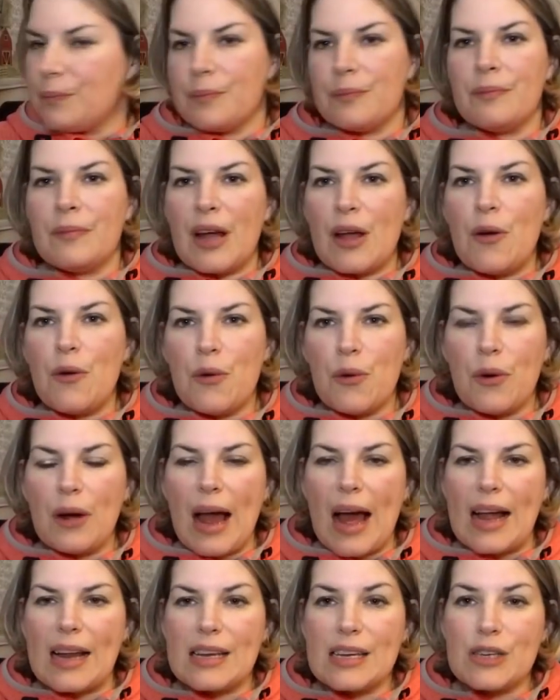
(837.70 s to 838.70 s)
haul
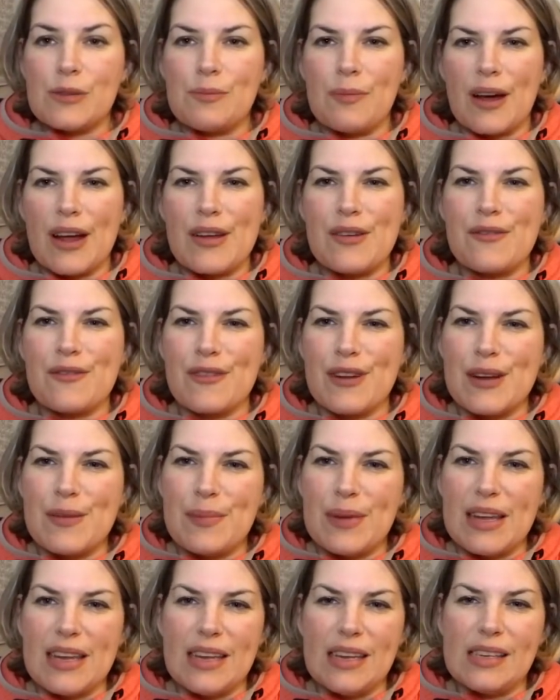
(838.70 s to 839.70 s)
and my
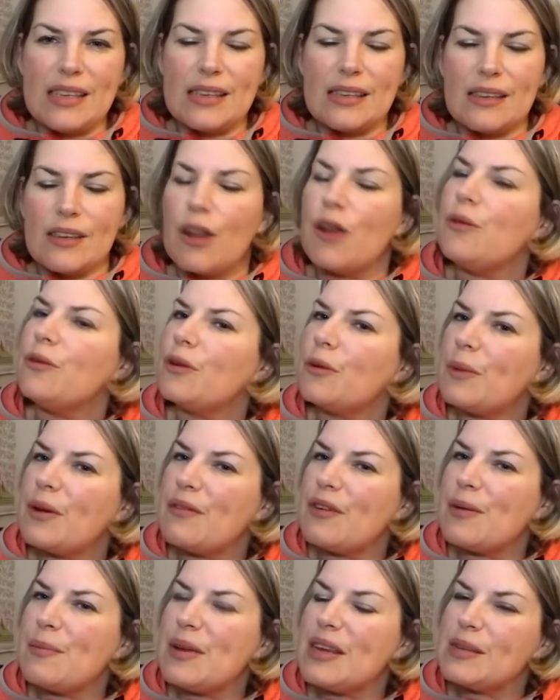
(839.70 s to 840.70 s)
freebies. Nope, not my
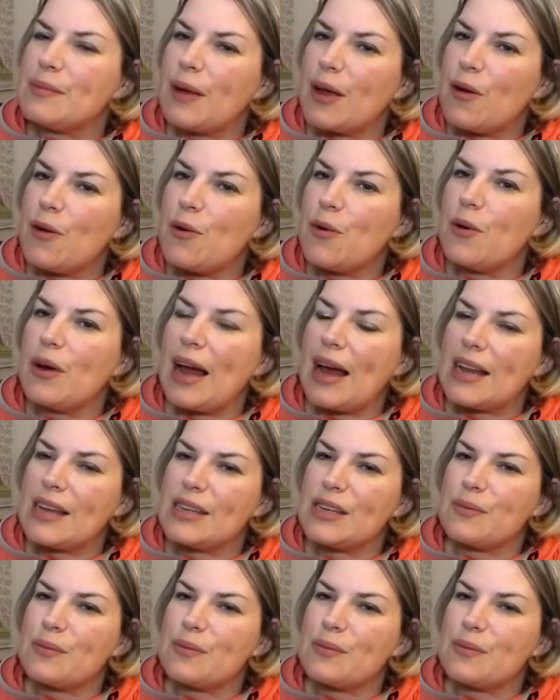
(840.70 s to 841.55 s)
freebies, my haul and